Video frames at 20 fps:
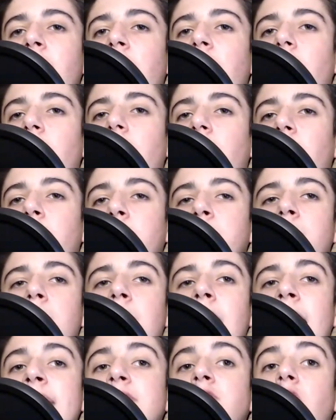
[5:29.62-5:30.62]

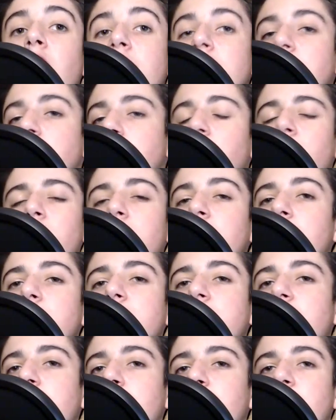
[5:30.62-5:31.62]
I thought his career
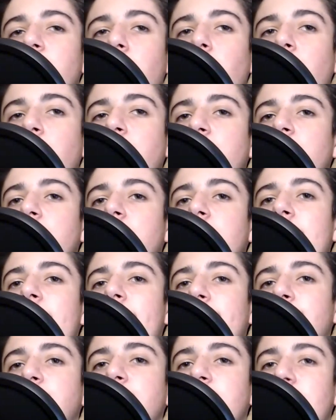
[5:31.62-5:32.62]
was going to be over
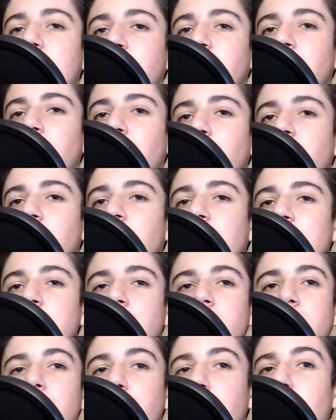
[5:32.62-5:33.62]
after that shoulder
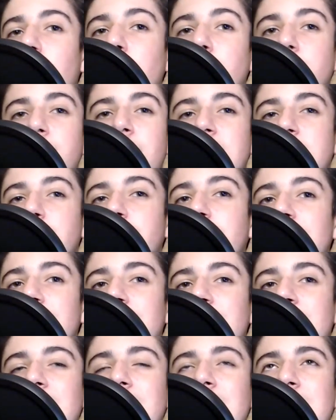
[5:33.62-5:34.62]
injury problem that's been